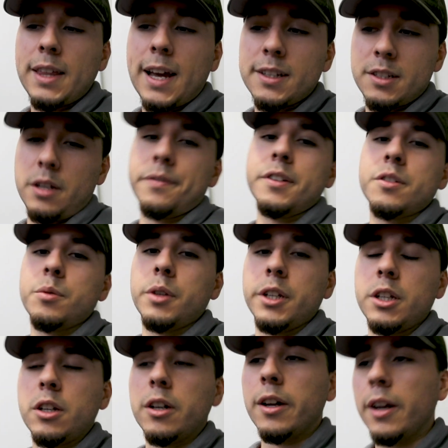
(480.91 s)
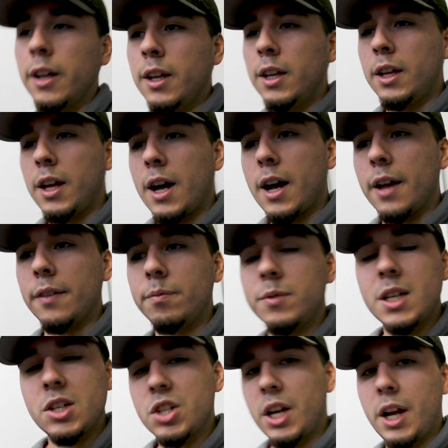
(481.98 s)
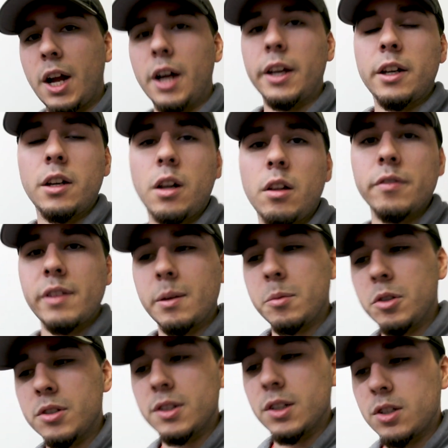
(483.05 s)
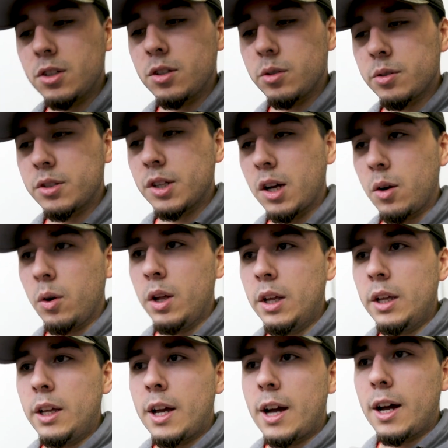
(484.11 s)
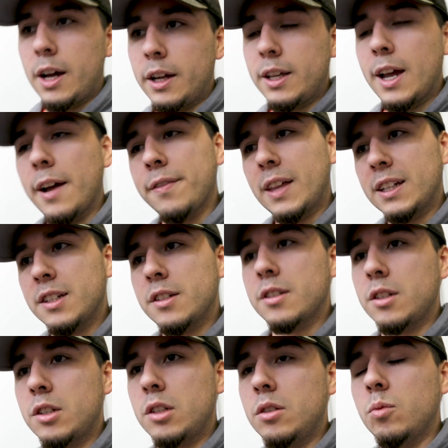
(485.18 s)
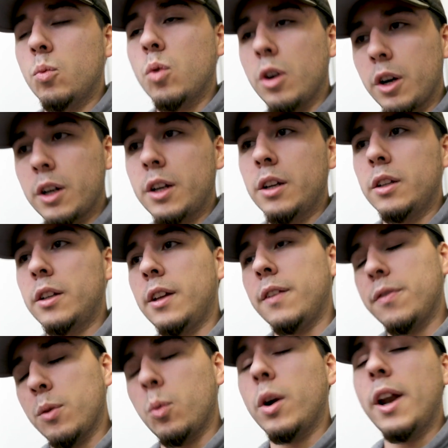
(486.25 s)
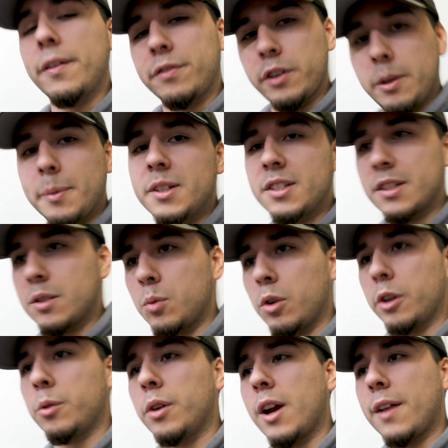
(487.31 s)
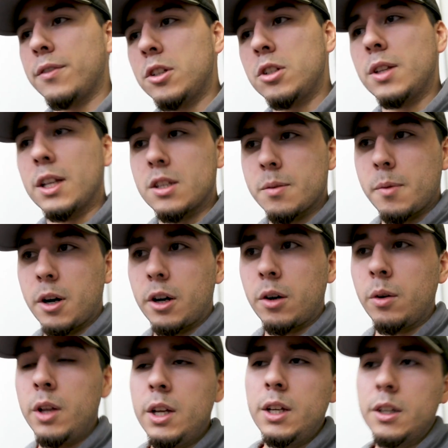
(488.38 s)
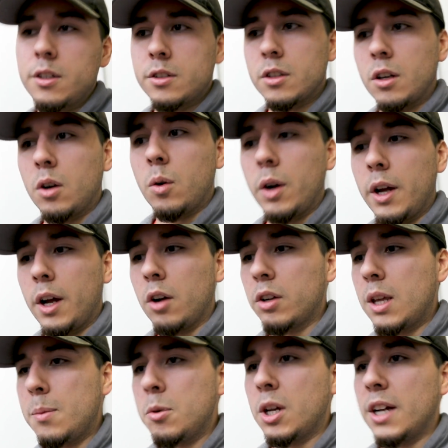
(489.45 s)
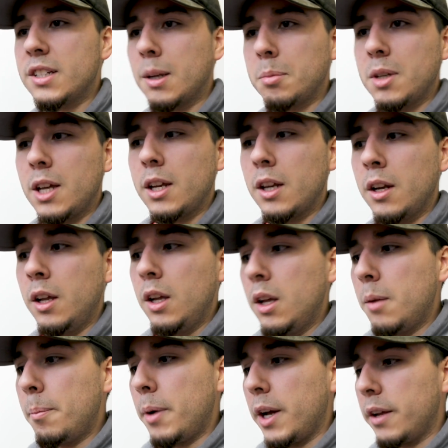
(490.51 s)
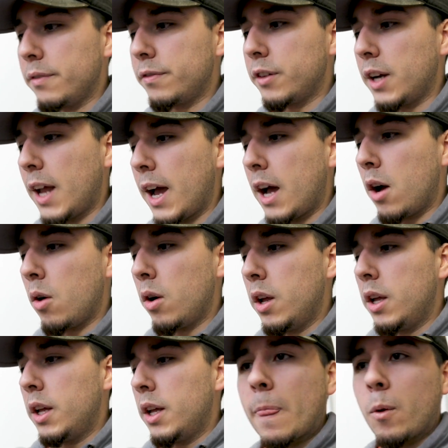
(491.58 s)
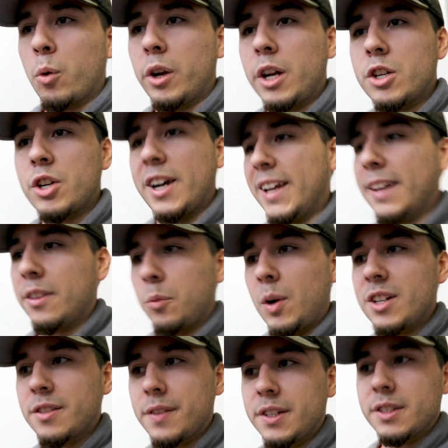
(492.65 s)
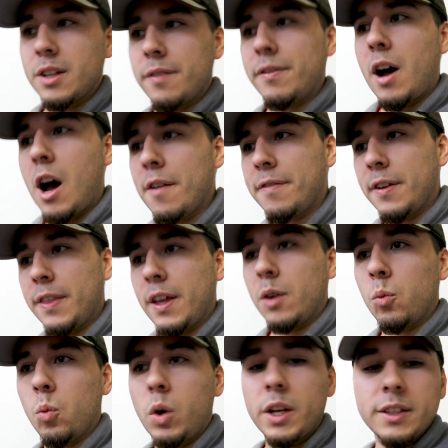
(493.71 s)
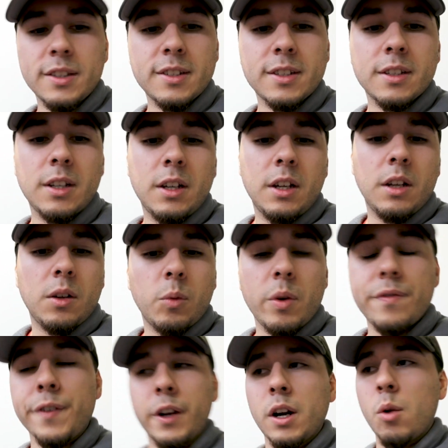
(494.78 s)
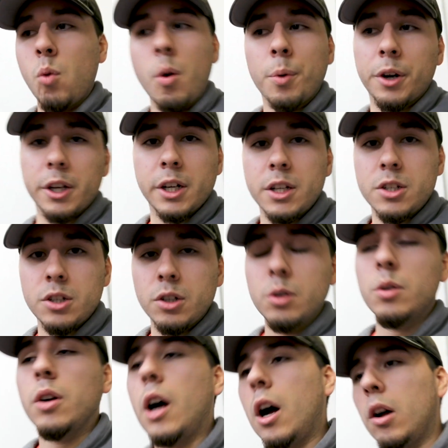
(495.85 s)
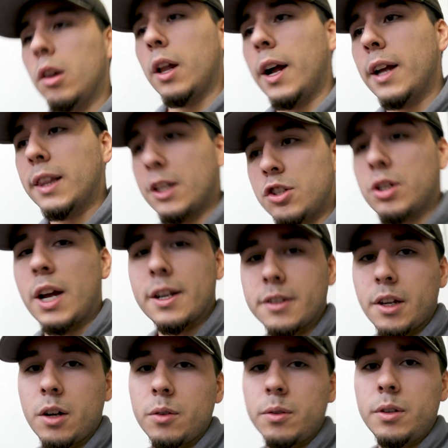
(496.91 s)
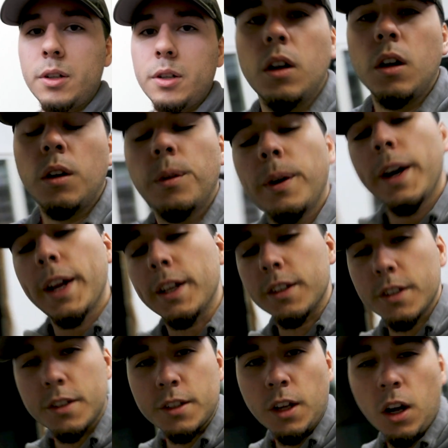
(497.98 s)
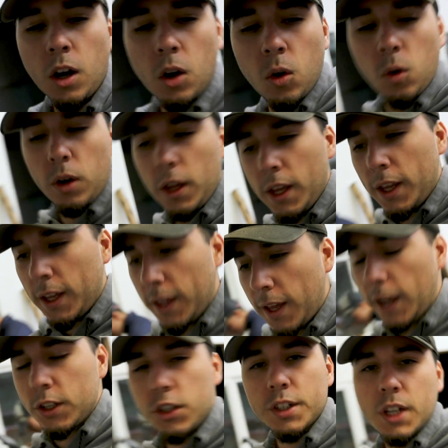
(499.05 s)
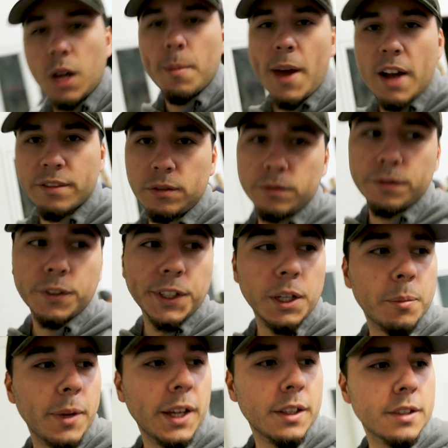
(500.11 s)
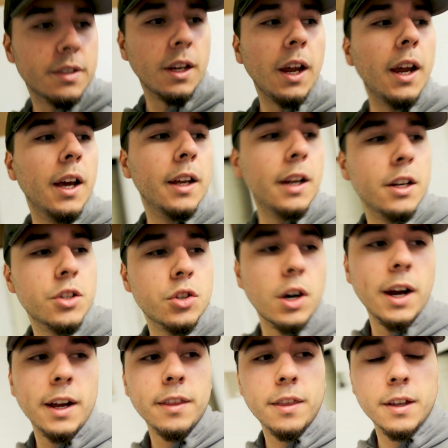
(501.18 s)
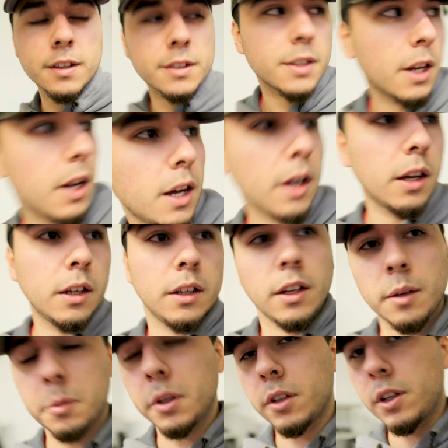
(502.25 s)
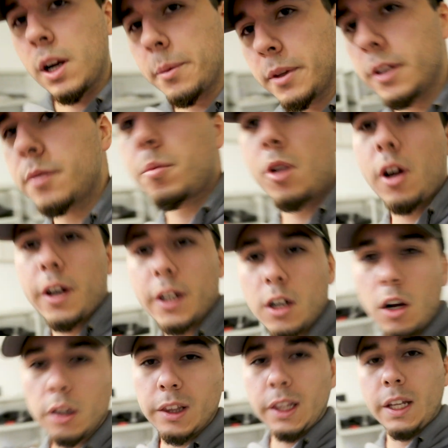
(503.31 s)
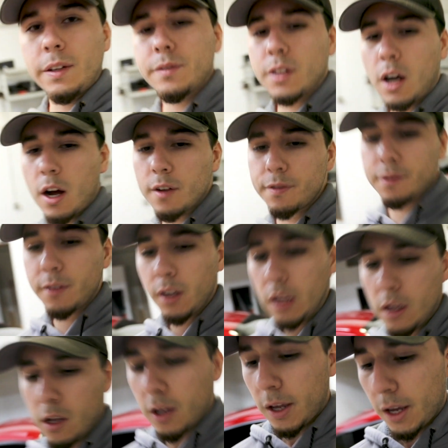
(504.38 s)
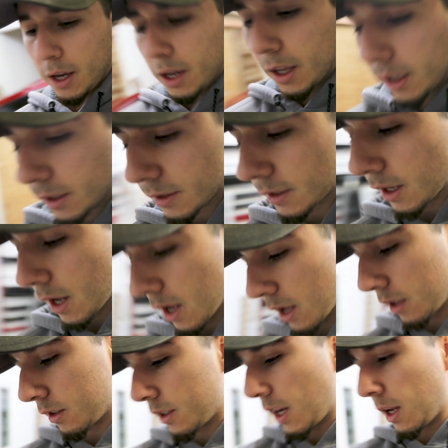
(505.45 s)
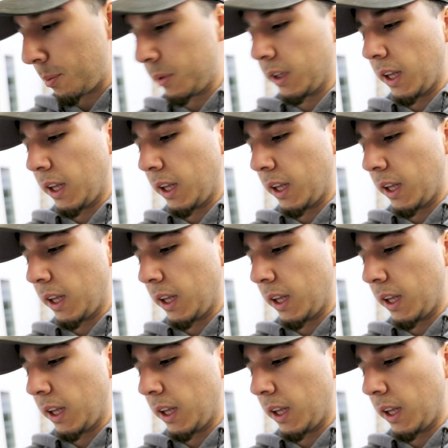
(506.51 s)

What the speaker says: that stuff is really good. TJ Hunt and all of them used it too. So yeah, if that doesn't work, if the one at Friedman's doesn't work, we're gonna have to do that tomorrow. So I'll keep you guys updated, but for now we're gonna try to get the rest of this stuff off, and then once we figure out what we're gonna do, I'll let you guys know. All right, so I just got back from Friedman's and I tried this, I'm gonna grab it, this product called Lift Off, and it's a tape,